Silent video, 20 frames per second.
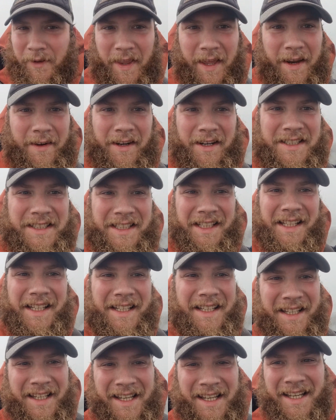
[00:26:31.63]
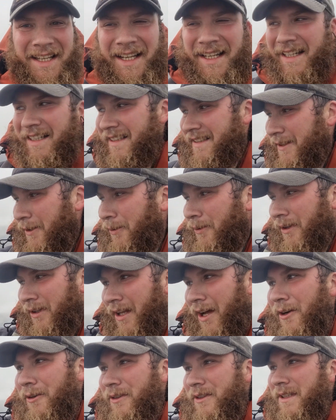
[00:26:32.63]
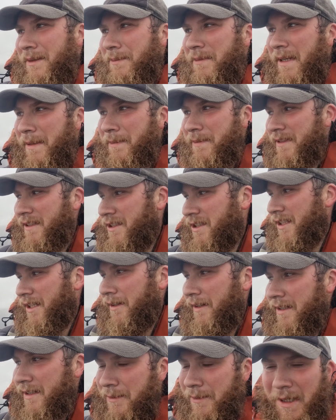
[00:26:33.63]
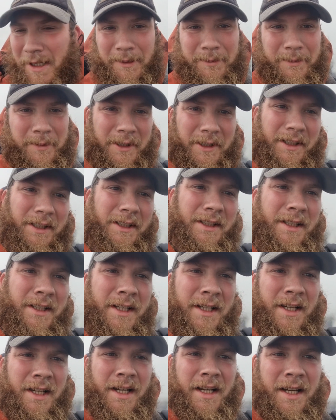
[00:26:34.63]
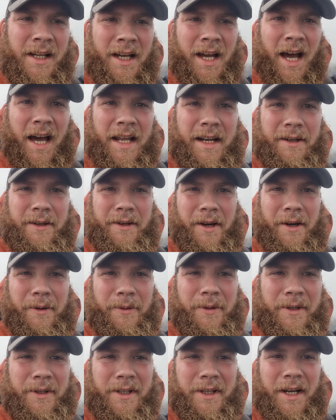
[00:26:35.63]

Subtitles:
there actually, and it's so close. I'm tempted to do it as well, but I don't know.